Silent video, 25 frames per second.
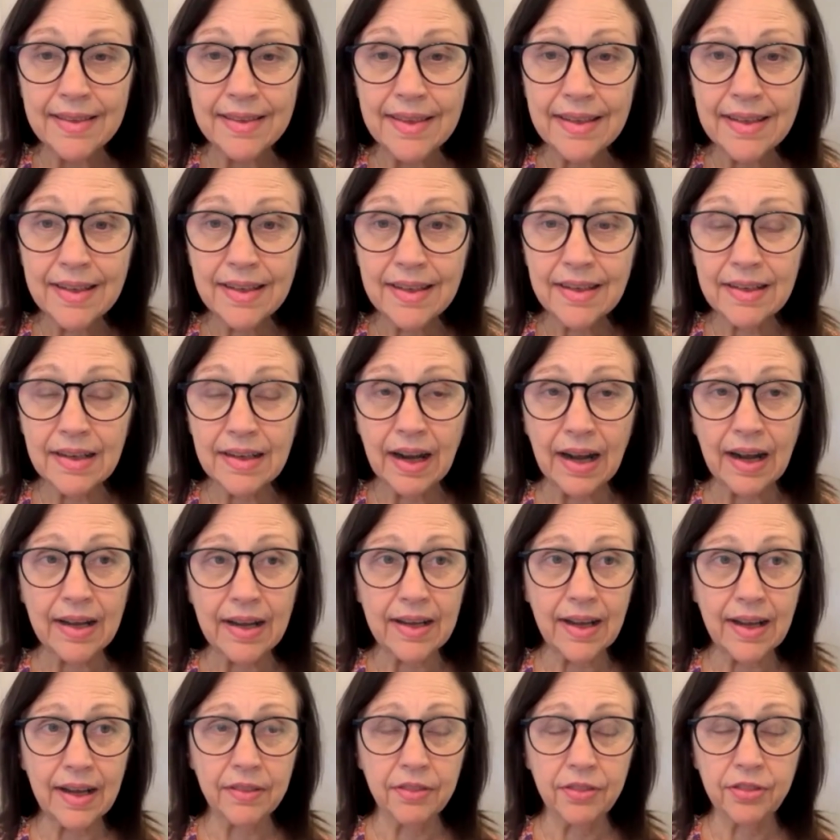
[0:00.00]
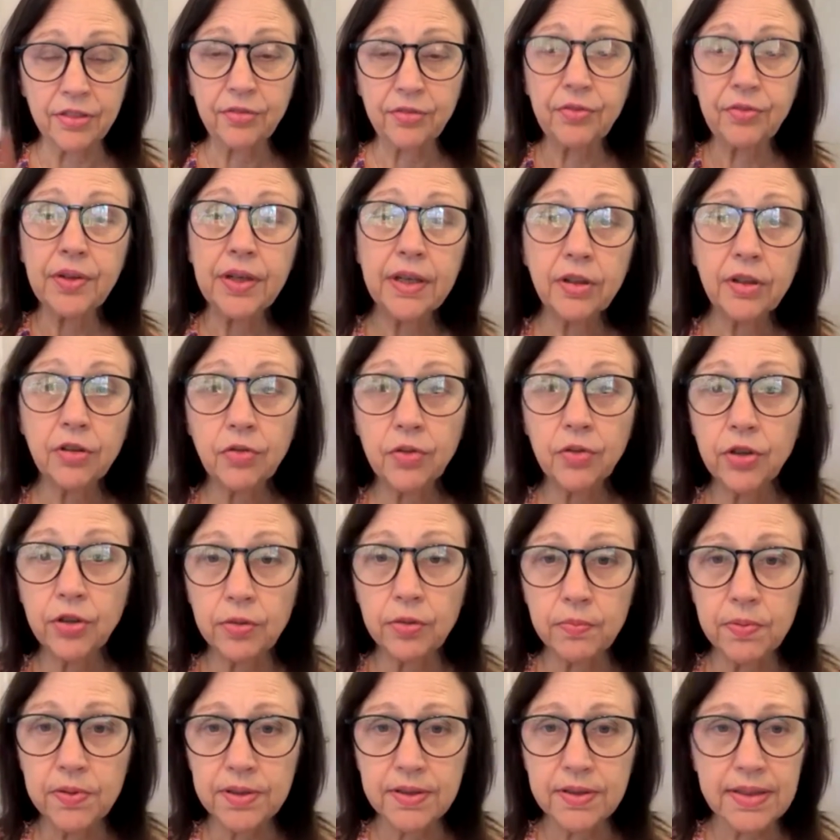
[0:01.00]
And then I had 3
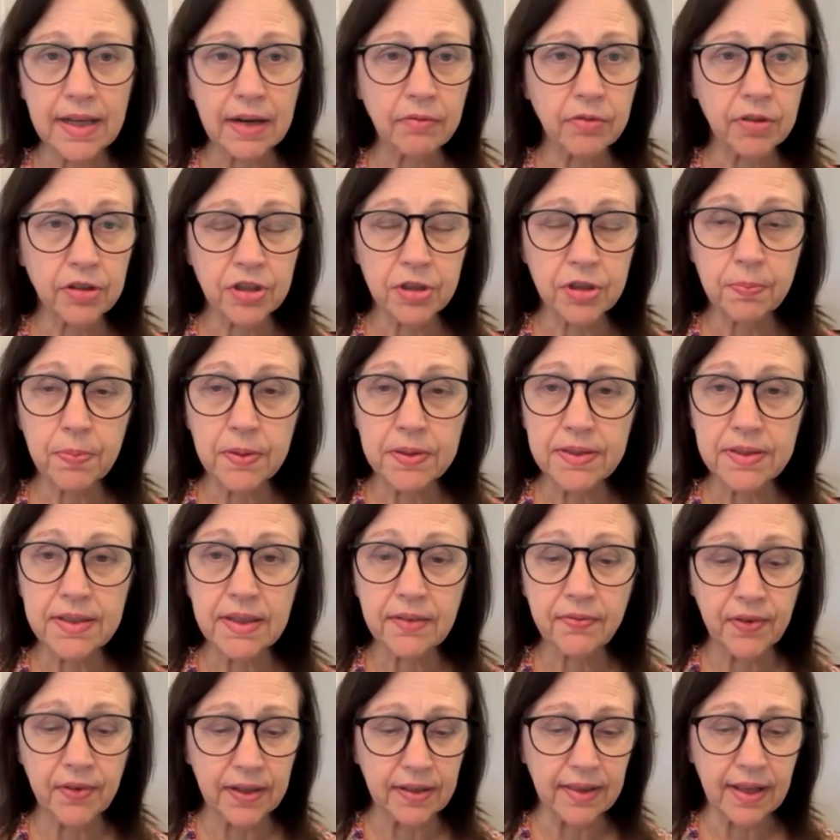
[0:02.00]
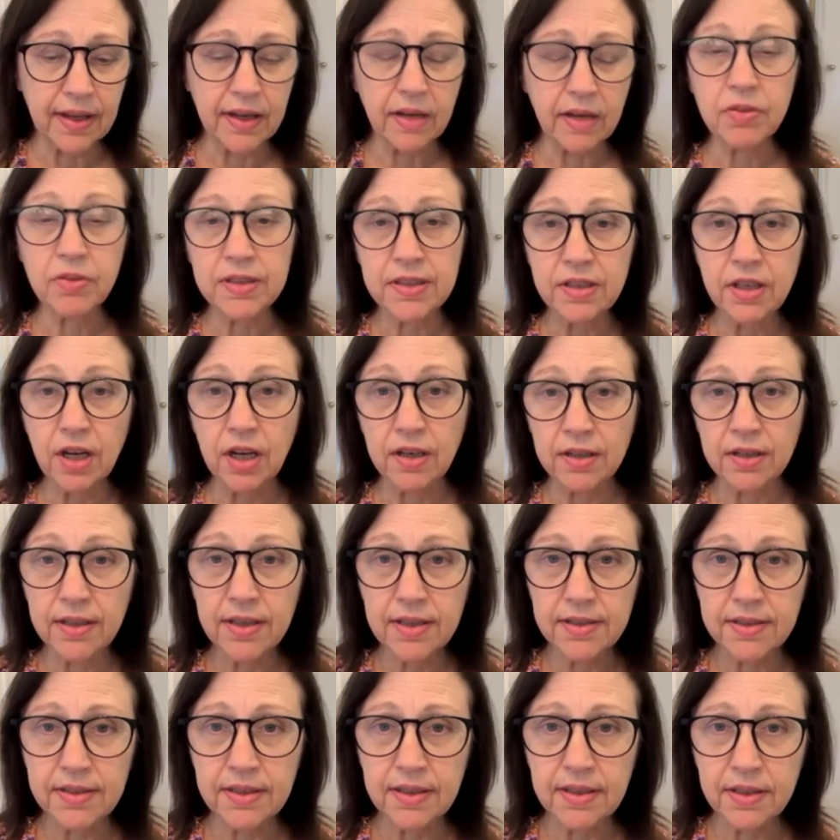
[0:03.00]
groups that were specific that I was
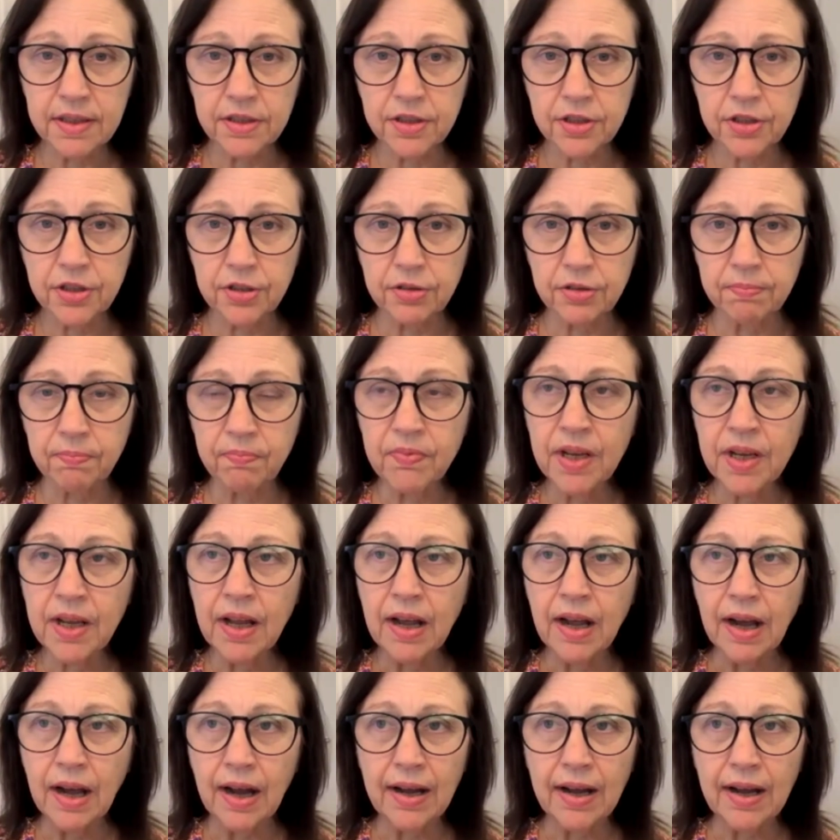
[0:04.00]
not going to send it to.